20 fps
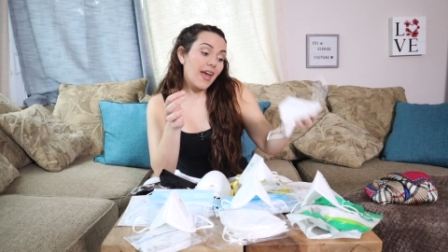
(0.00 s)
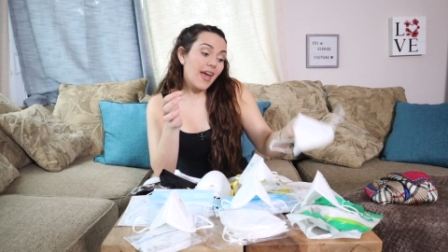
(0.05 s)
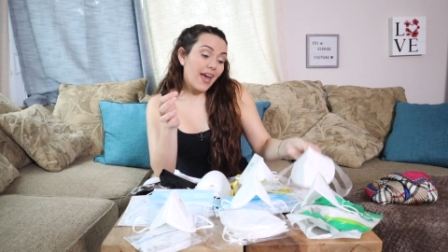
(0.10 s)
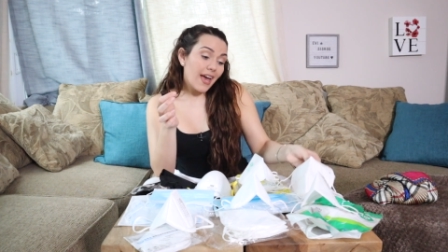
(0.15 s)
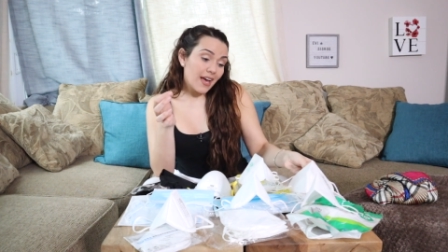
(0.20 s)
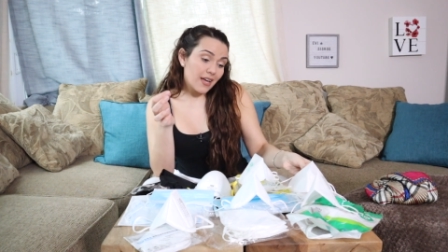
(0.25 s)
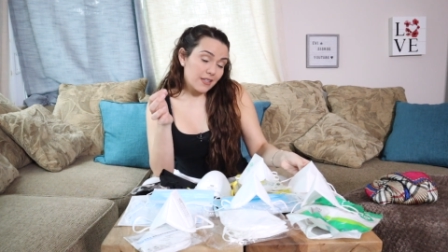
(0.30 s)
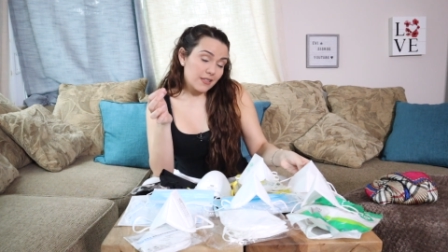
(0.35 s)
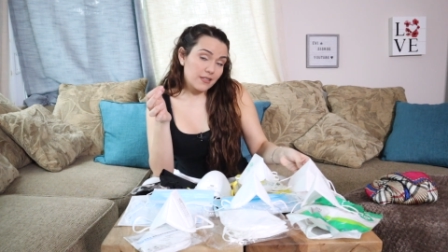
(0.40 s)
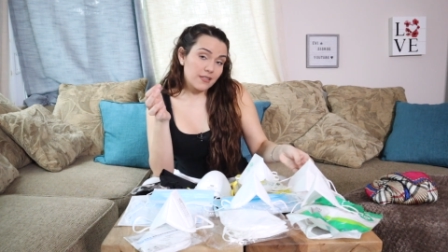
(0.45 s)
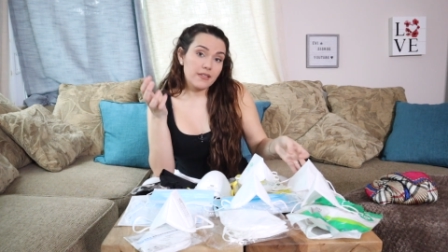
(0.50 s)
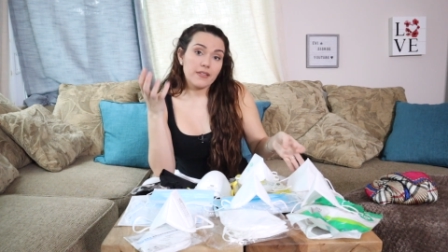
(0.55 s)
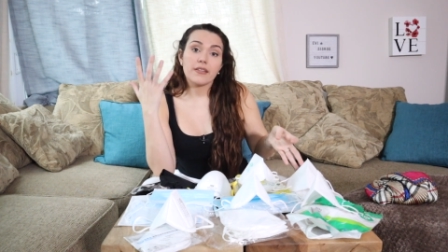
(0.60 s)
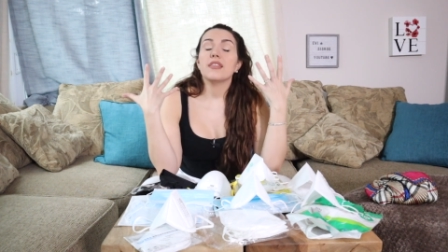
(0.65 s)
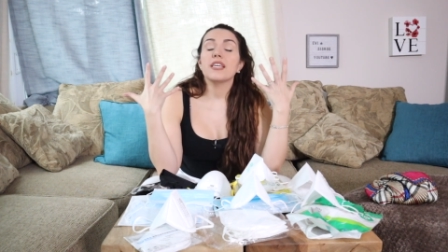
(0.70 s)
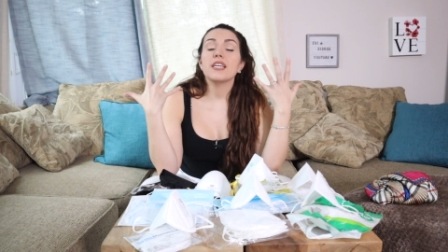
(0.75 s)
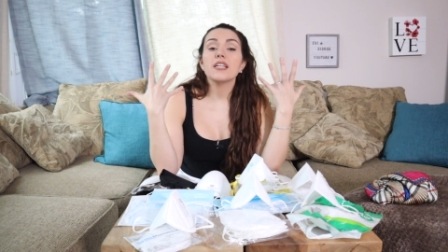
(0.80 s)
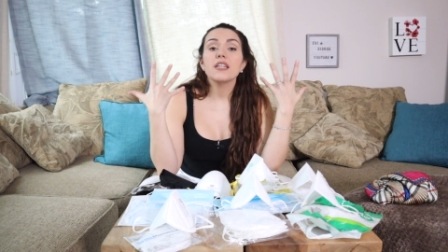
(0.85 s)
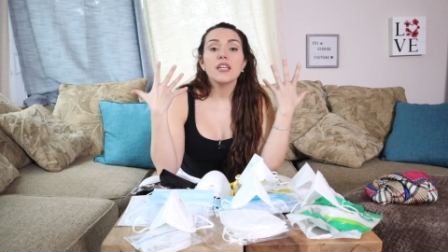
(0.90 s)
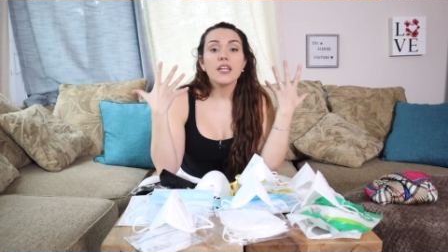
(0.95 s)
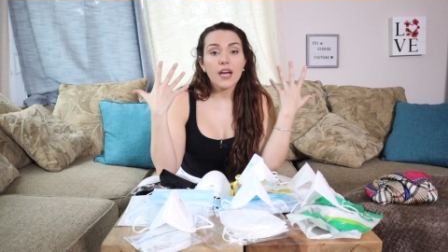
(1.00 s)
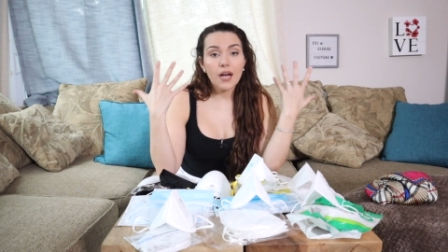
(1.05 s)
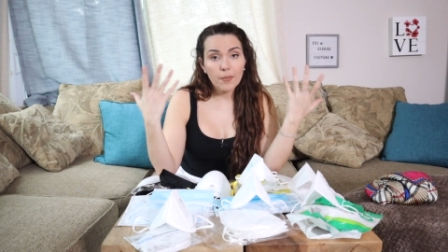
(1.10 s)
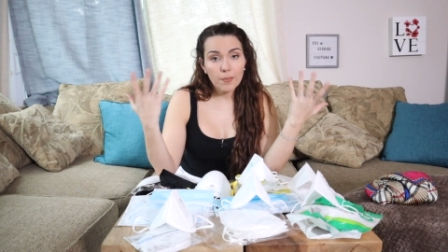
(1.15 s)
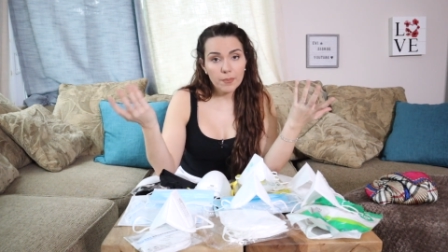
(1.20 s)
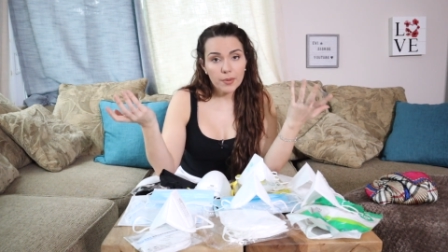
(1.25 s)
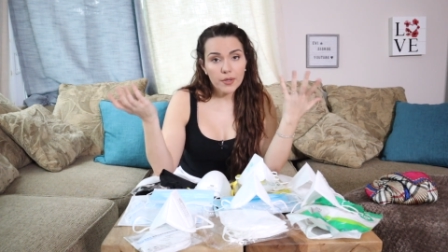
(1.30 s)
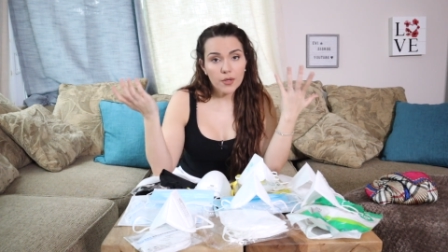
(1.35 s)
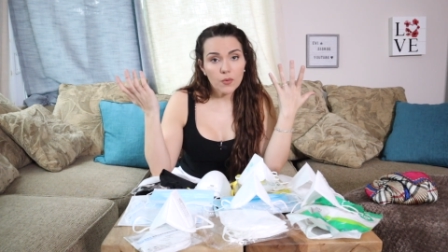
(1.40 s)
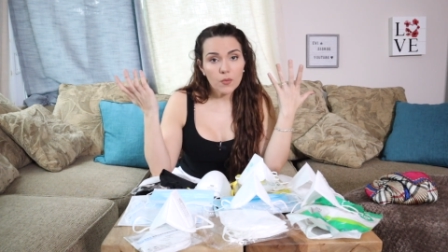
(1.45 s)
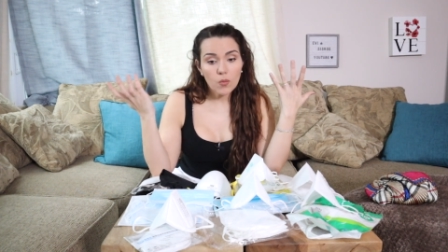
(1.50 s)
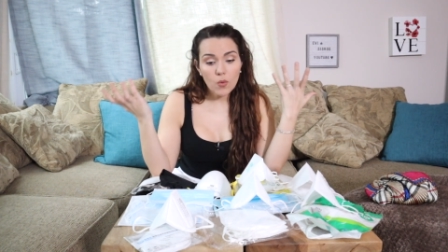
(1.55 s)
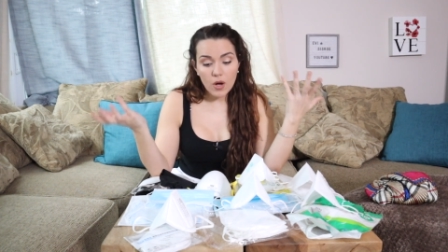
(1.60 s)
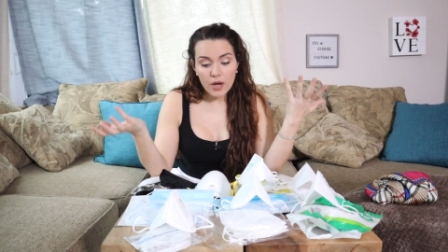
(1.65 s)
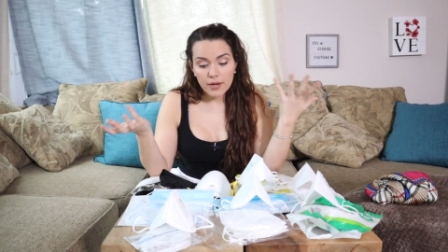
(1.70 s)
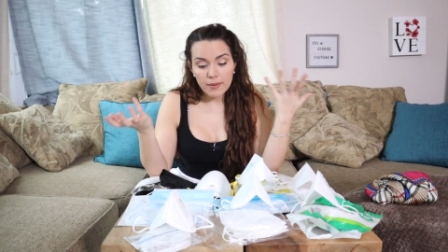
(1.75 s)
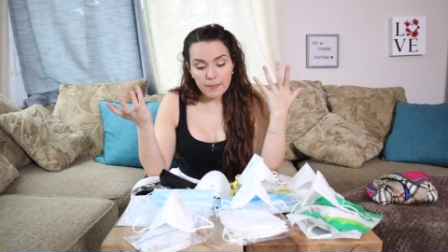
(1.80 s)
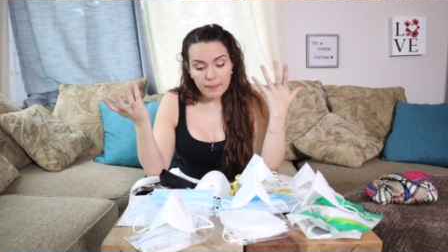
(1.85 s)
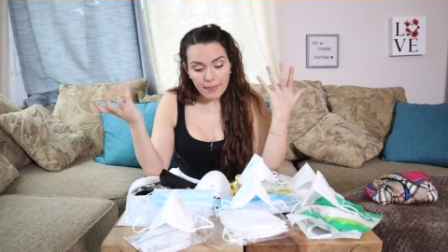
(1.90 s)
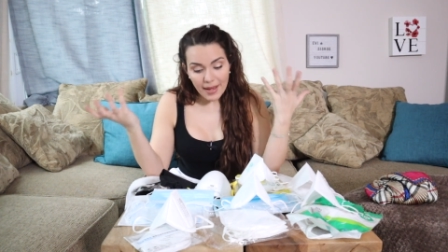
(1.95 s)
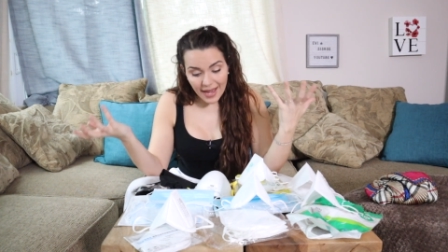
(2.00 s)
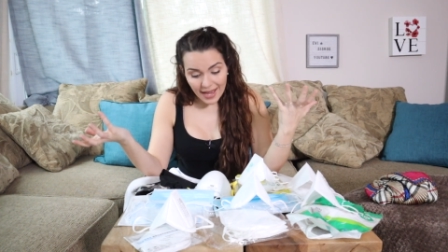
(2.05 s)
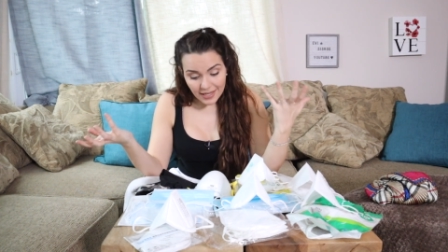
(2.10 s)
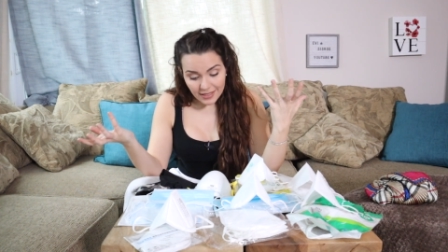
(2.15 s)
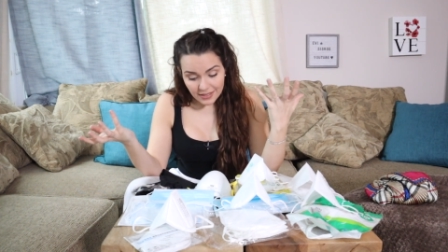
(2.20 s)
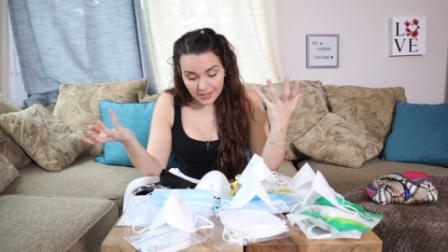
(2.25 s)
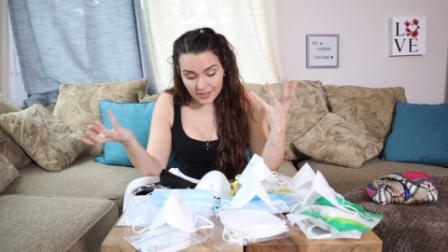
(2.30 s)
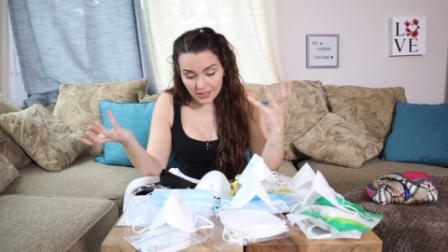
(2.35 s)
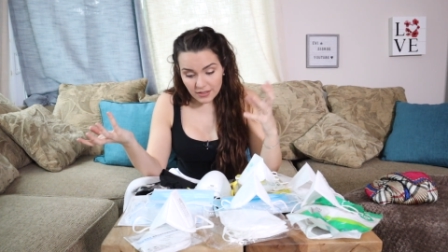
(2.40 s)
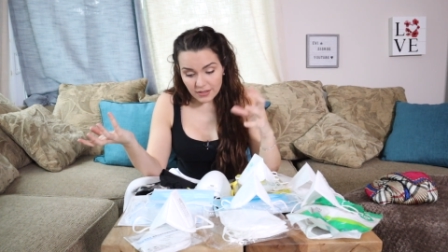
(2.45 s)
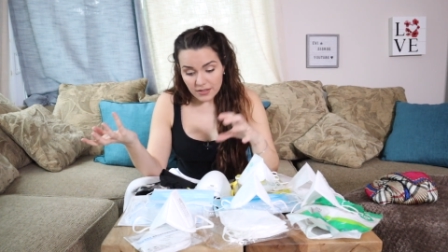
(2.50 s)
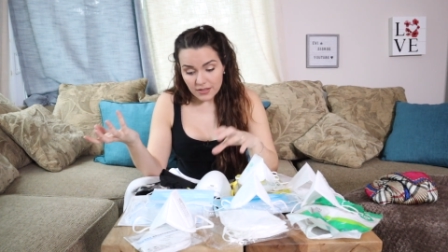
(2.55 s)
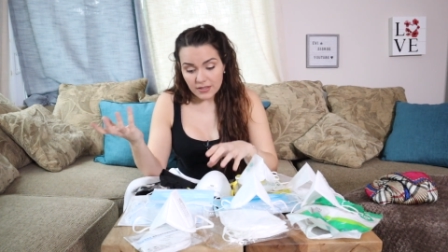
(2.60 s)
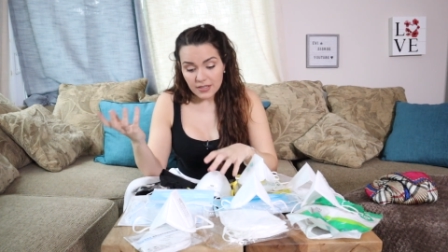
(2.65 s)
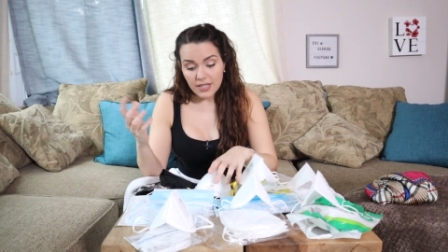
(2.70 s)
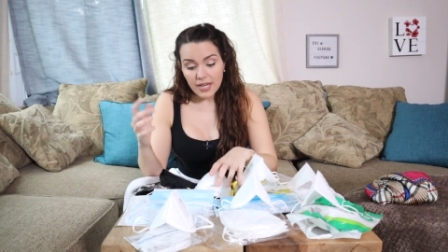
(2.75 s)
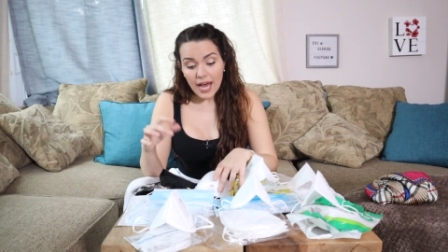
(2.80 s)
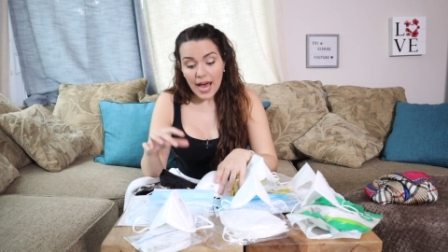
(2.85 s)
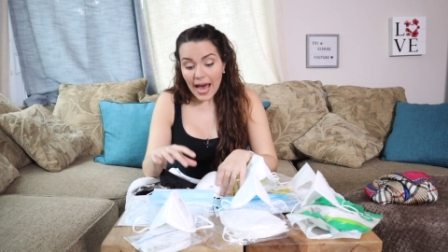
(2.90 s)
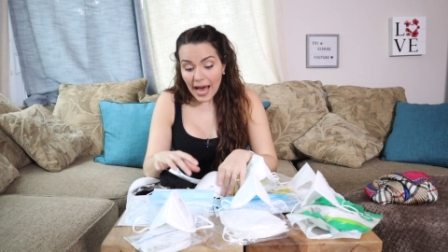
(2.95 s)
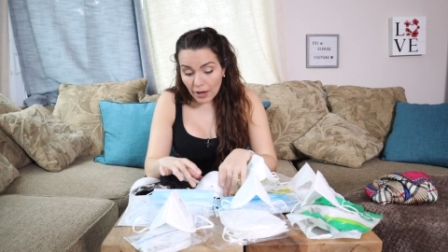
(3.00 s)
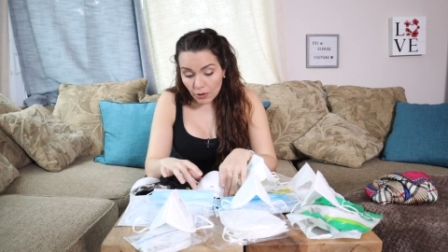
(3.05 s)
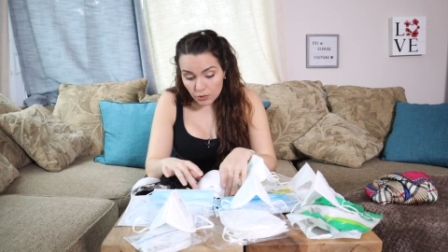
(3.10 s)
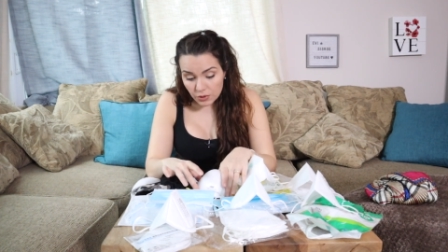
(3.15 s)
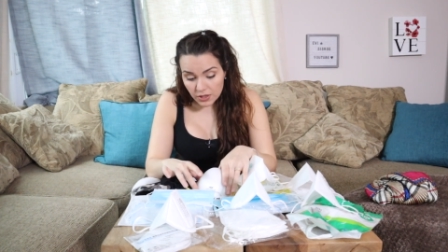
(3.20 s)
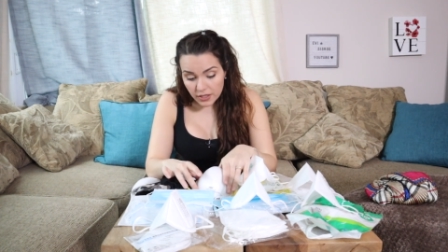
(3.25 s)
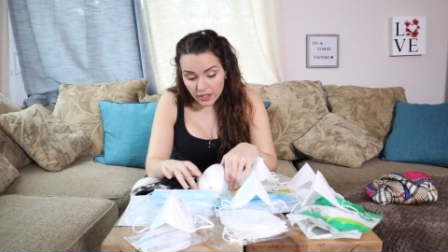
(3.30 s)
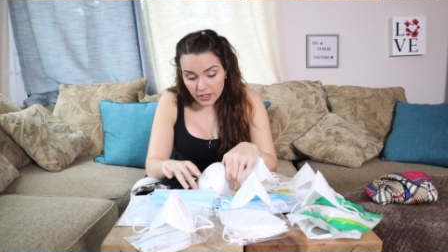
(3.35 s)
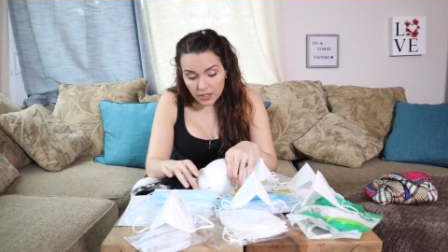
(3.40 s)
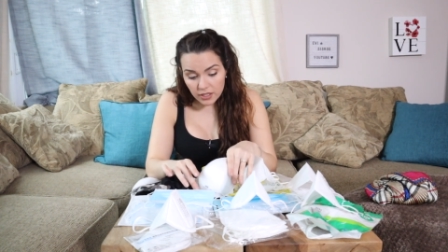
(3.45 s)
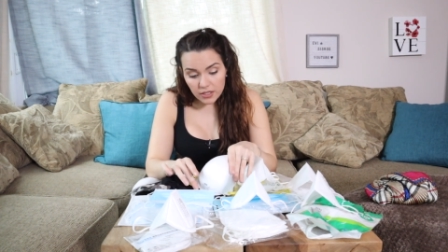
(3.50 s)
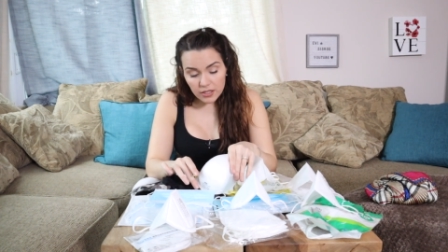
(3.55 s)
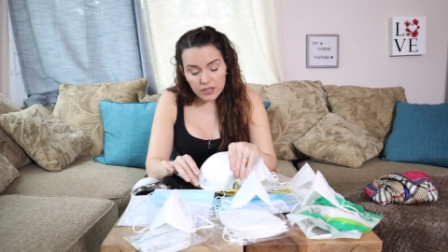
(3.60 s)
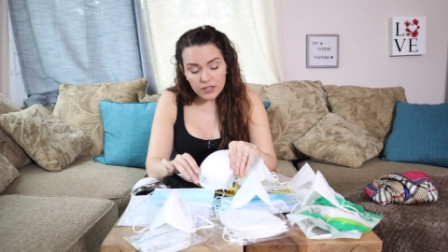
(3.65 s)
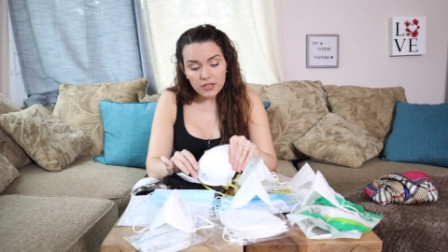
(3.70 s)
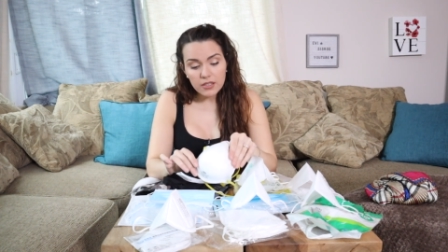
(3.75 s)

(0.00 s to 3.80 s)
And the number one mask out there,